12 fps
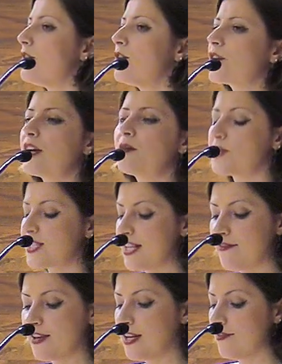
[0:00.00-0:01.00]
Ukraine was
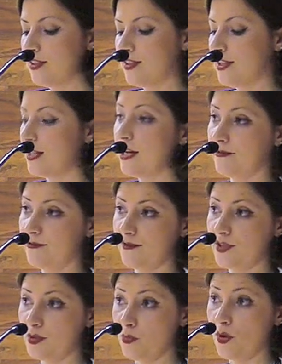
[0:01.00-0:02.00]
never given enough
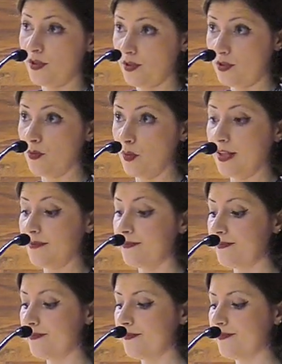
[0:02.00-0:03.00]
support to win.
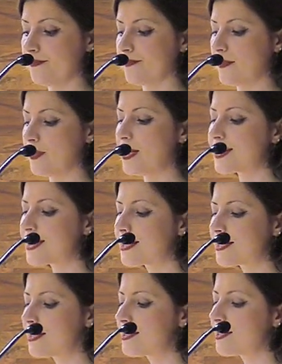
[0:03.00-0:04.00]
The
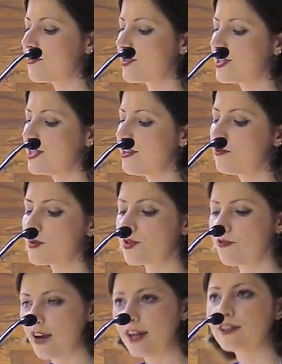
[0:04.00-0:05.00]
assistance it received
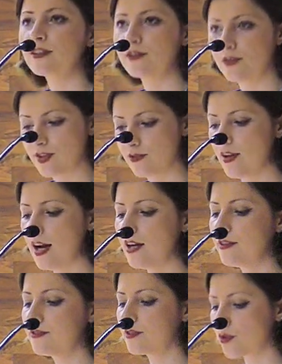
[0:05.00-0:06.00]
was vital to
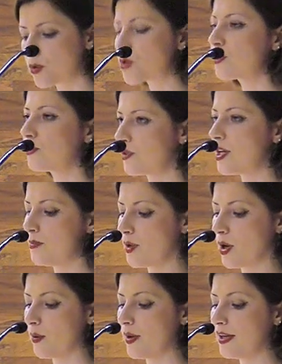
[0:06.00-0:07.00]
survive, crucial to keep
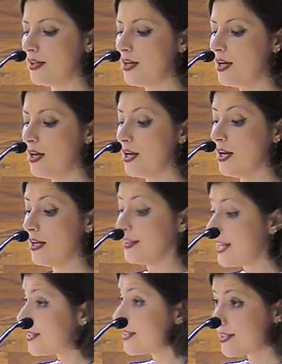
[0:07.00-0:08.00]
going,
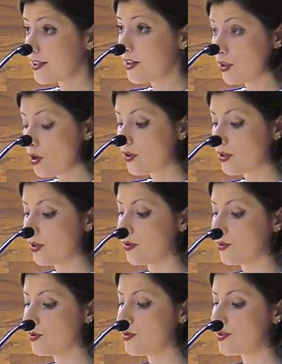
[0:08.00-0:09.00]
necessary not to
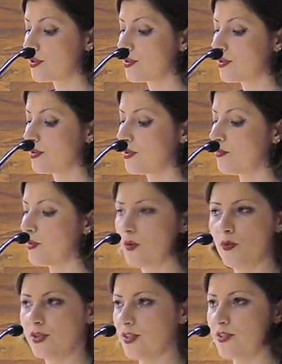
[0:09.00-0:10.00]
lose, but
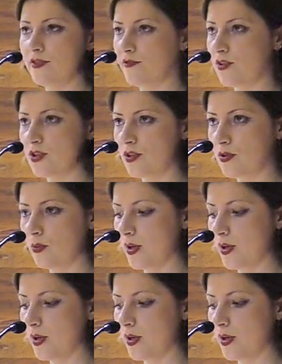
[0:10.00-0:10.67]
it wasn't sufficient to